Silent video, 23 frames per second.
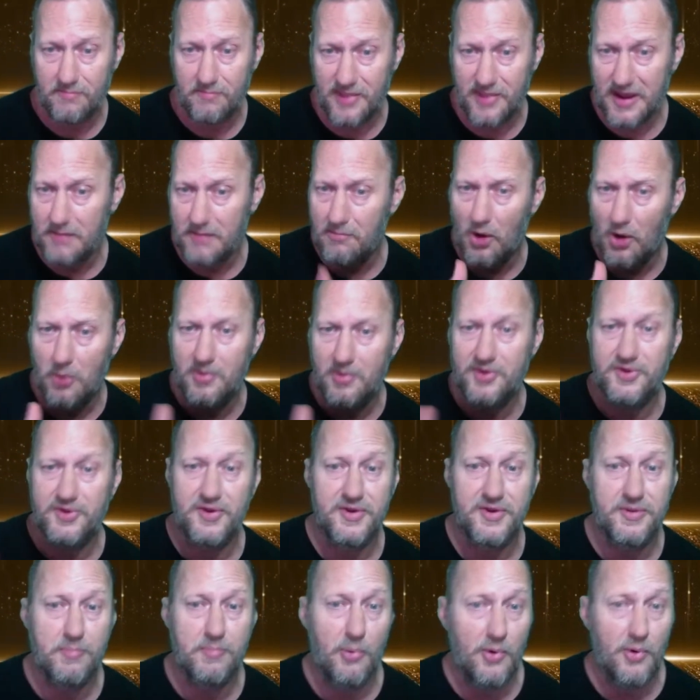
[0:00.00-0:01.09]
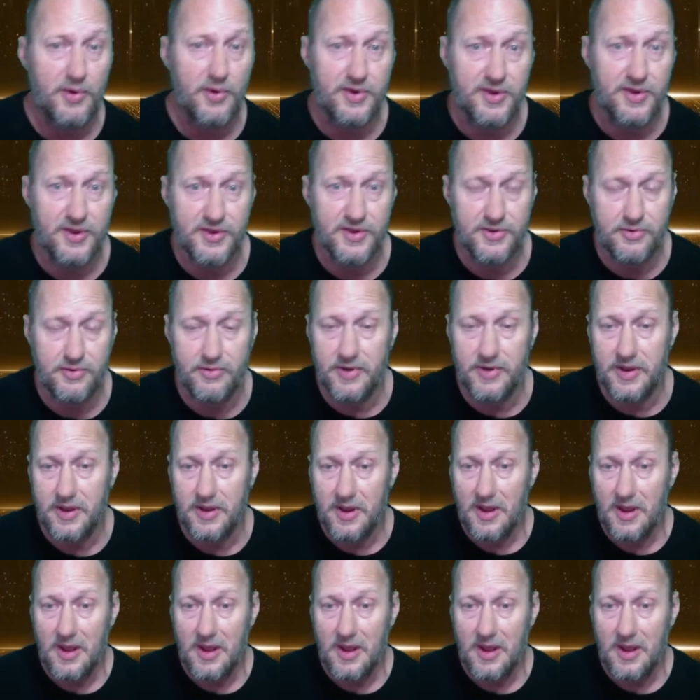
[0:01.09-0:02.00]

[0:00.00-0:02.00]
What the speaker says: big moments in sports history,